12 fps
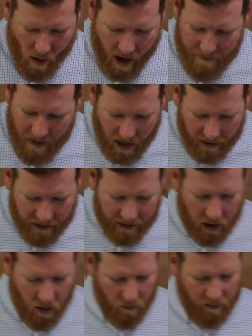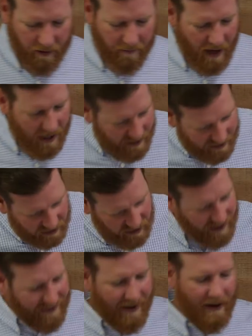I'm not going to go there. I'm not going to
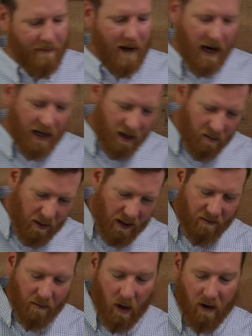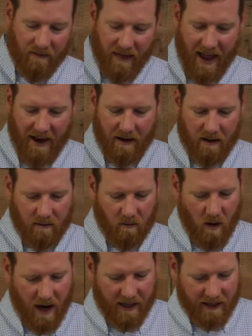say that. I'm not going to be part of that.
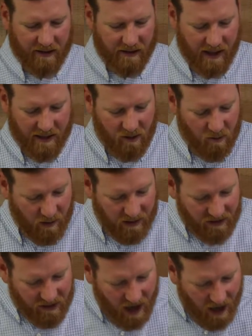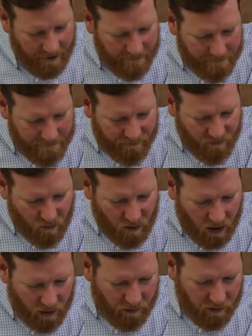Why? Because it doesn't please God.
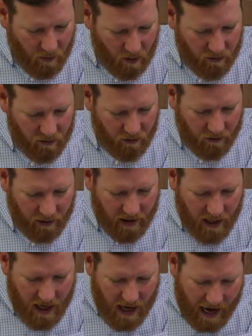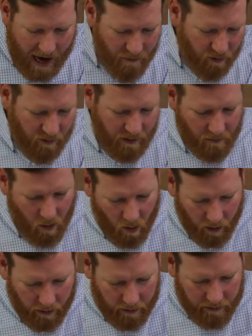Your response to the I would be
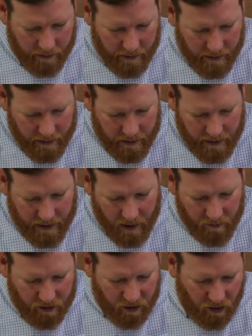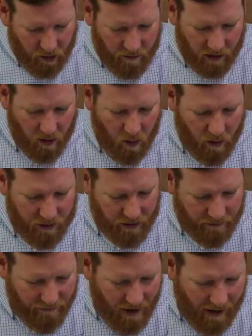more. It helps determine the course
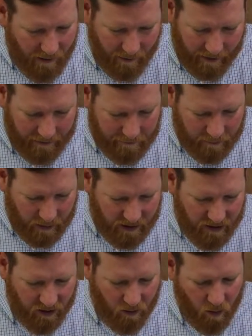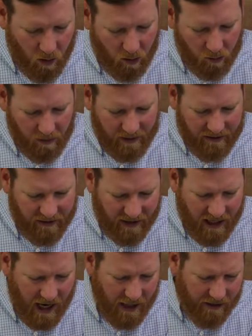you're following pleasing the world, pleasing
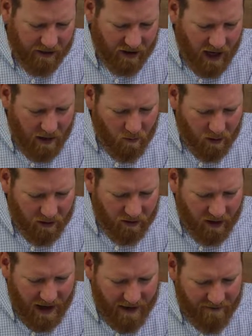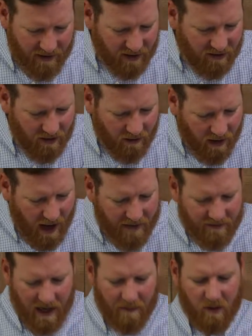God. Does God want us to have things in our
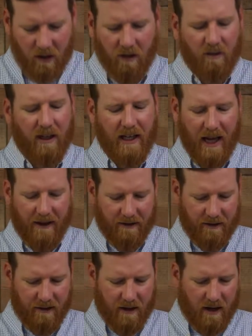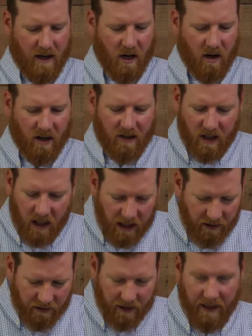lives? Absolutely yes. That's
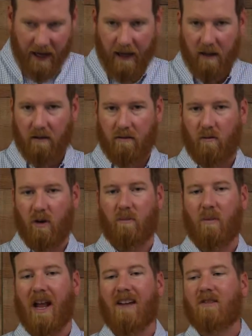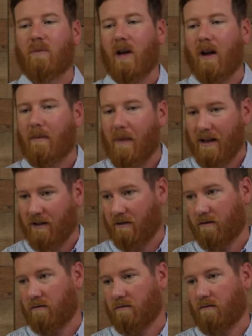clear today. We're blessed beyond
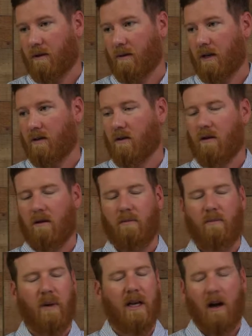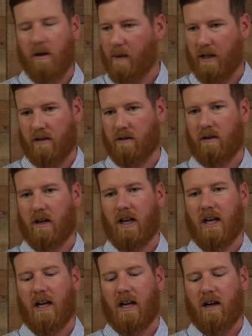measure. Beyond measure.
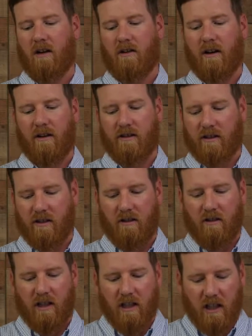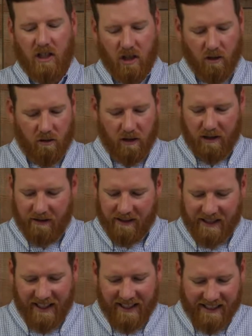There's children,
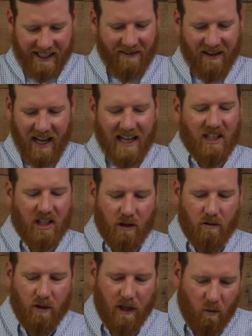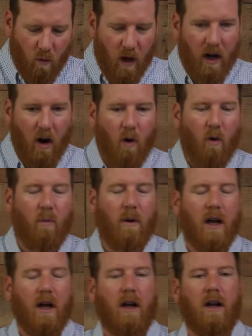six, seven, eight children in one home,
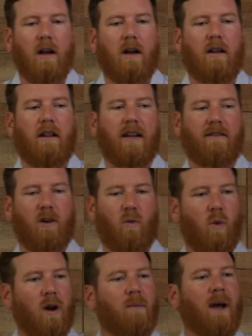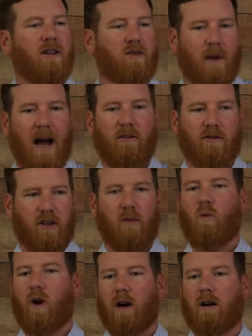live in a one bedroom house
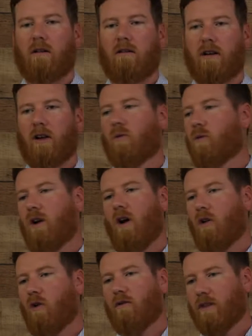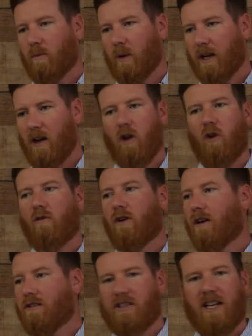somewhere. You know, all over the place, all over
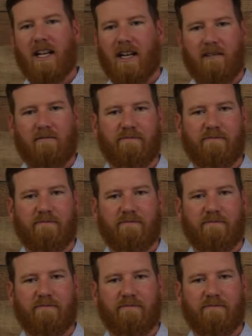our city.